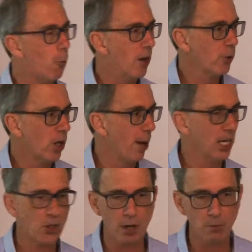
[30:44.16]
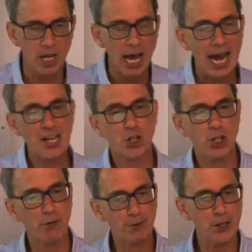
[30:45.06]
weather and climate extremes, a
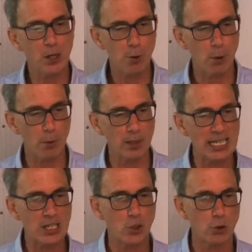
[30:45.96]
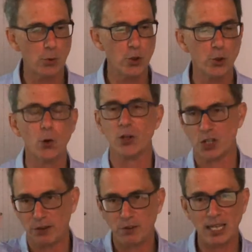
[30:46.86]
shift in the probability distribution or a
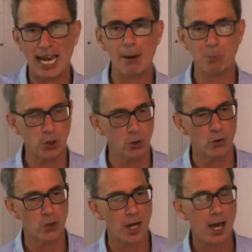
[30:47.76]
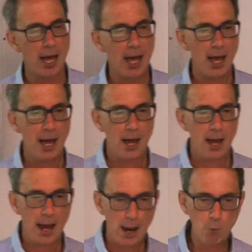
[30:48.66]
shift in the amplitudes.
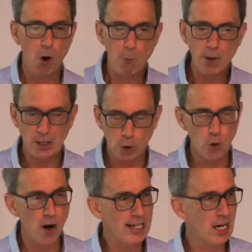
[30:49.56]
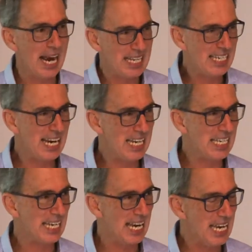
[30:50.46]
And what we are trying to
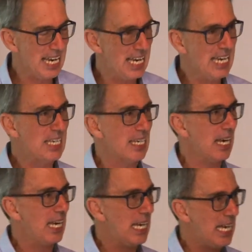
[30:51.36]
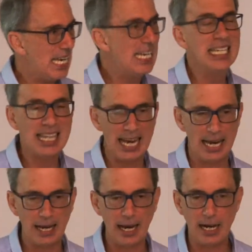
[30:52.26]
assess is, is
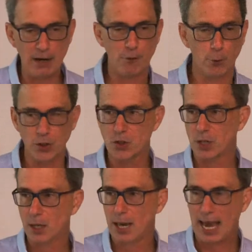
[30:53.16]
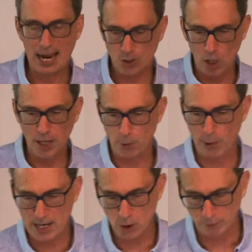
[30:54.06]
there an influence outside the
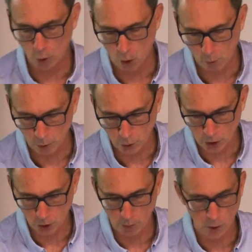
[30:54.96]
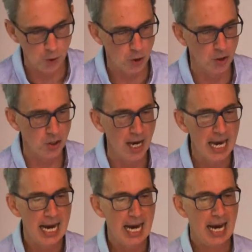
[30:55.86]
range of normal distributions?
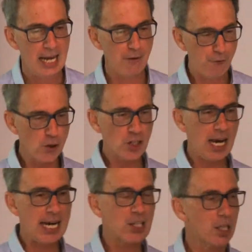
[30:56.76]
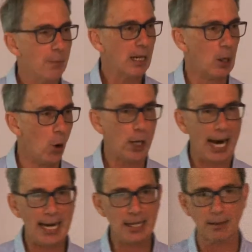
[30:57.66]
And the first case that I'm going to look
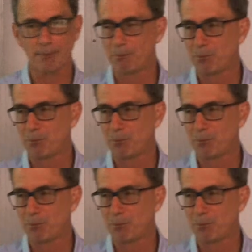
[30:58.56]
at